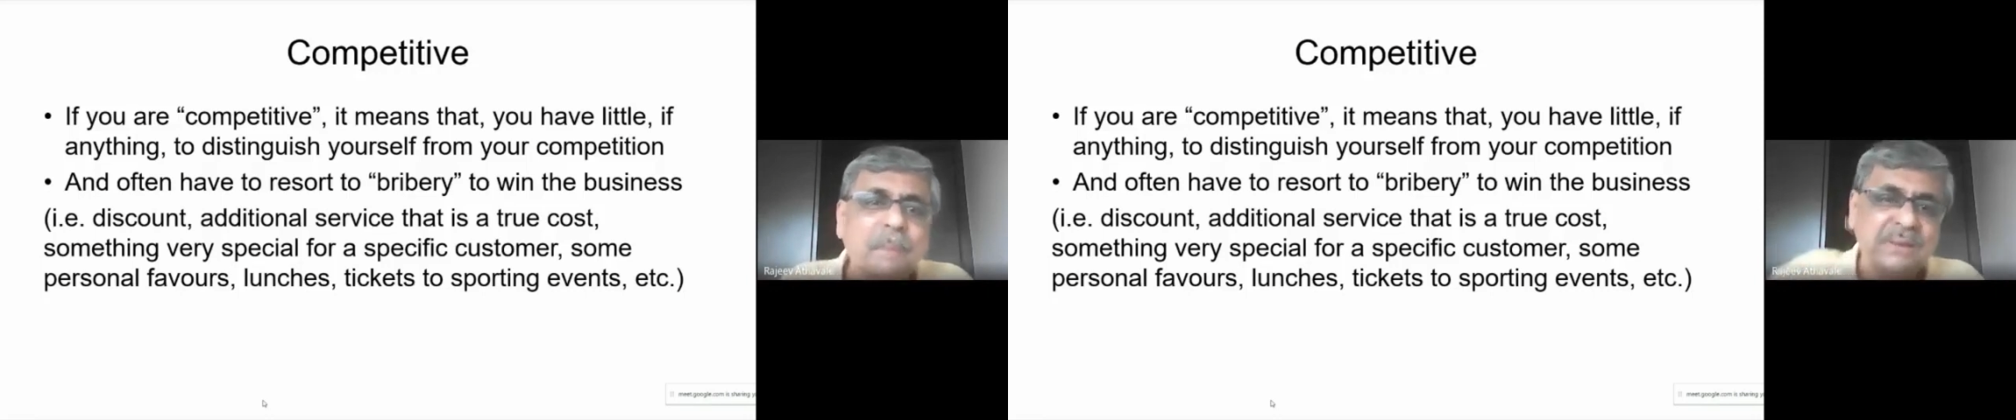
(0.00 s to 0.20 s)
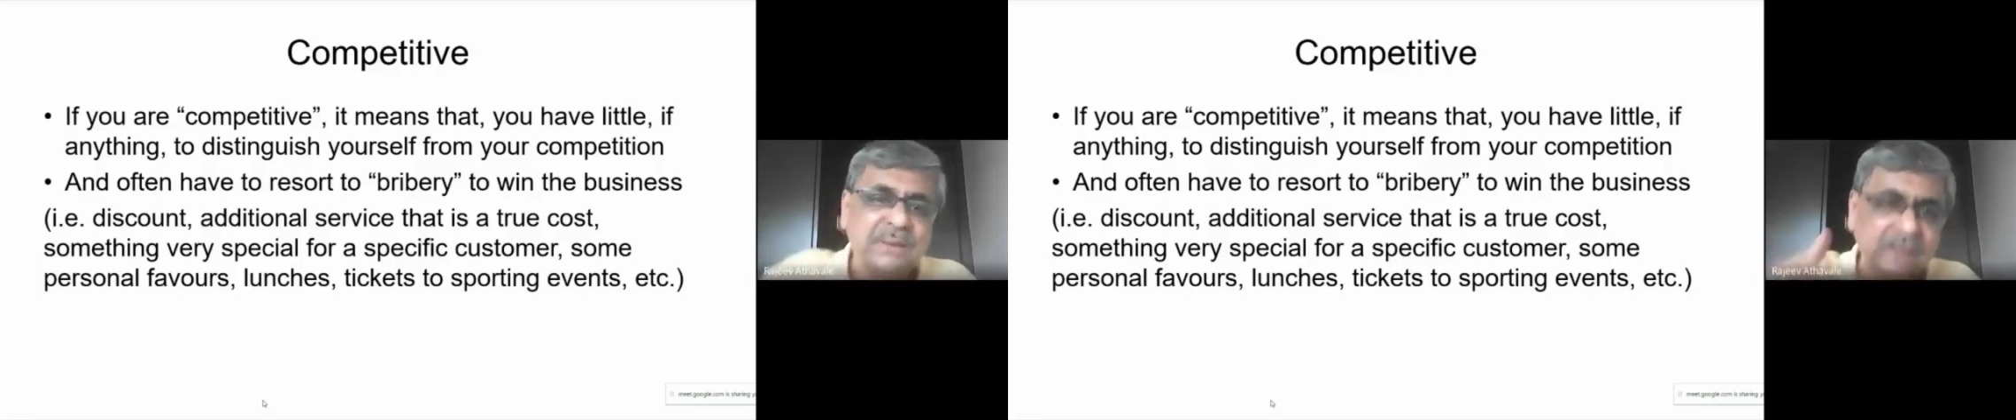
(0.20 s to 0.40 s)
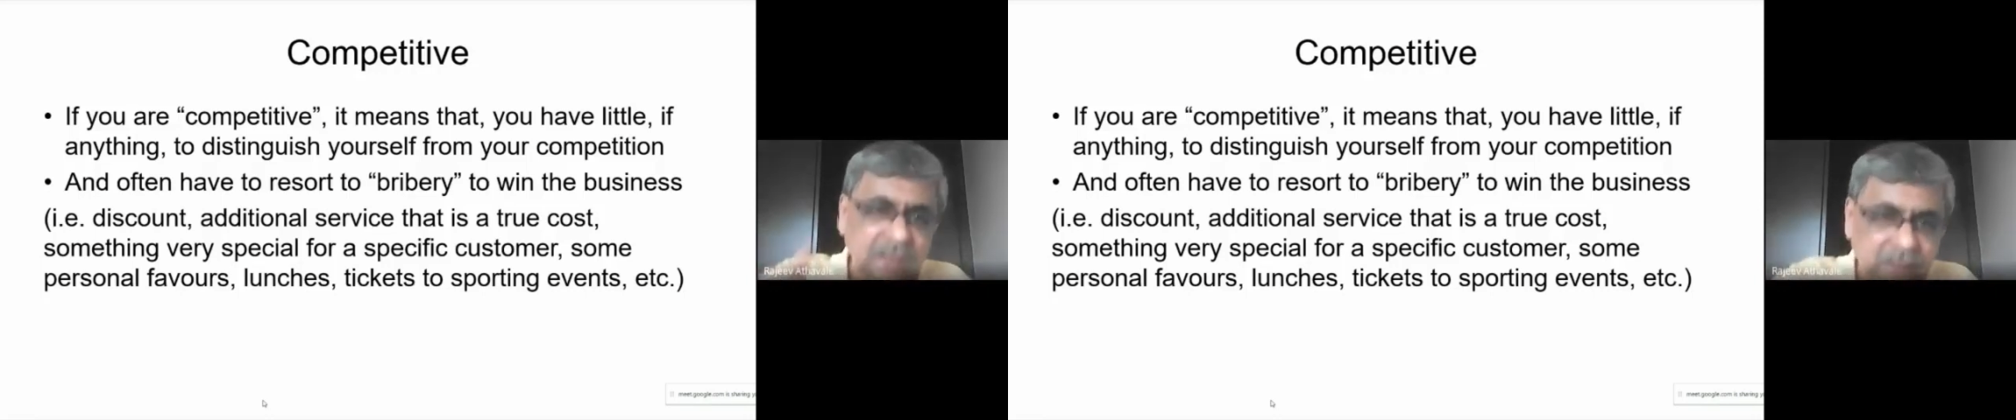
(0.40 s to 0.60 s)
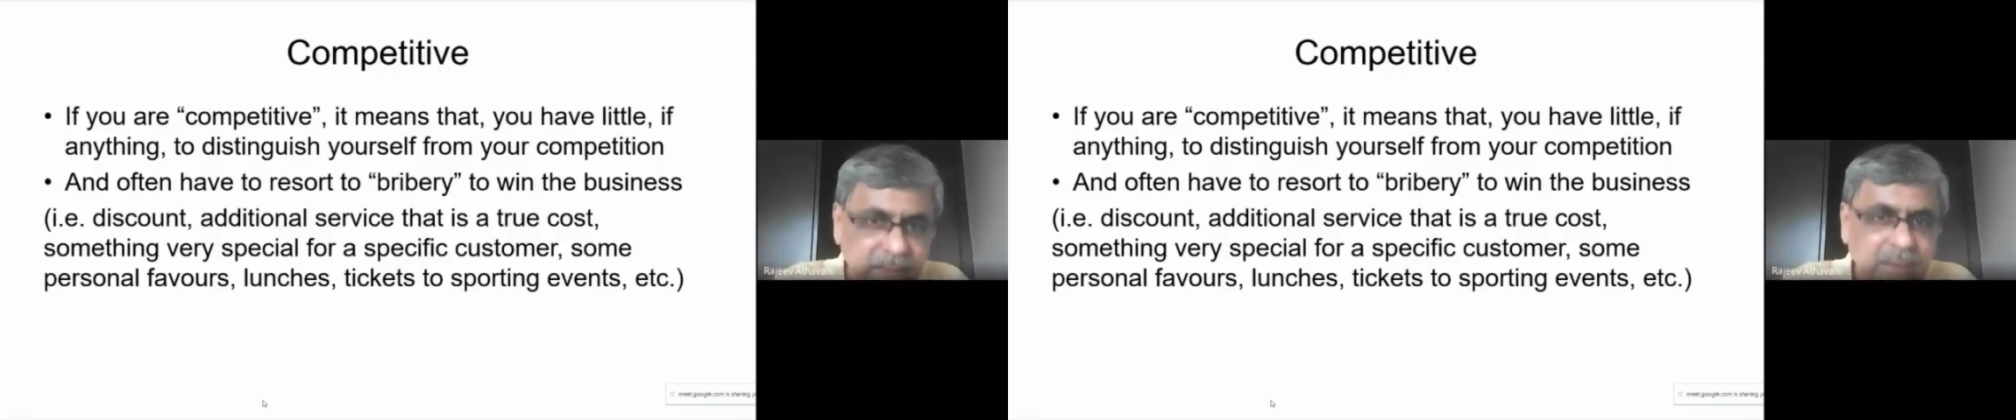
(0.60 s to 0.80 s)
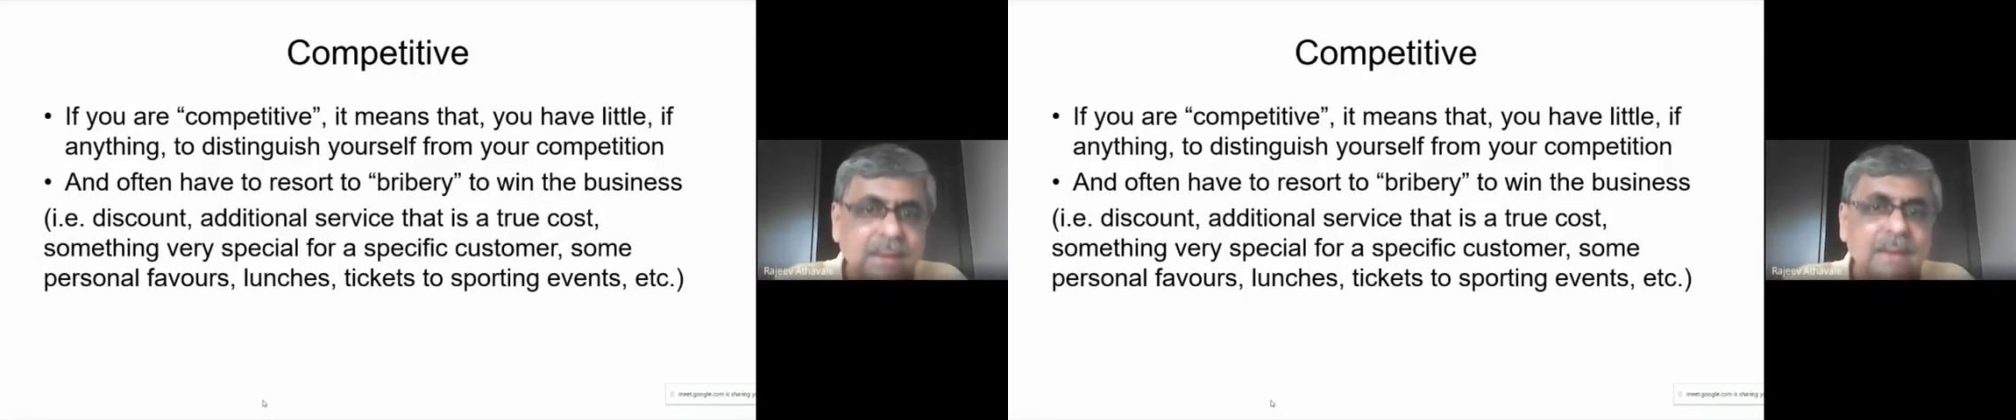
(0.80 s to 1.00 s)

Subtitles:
personally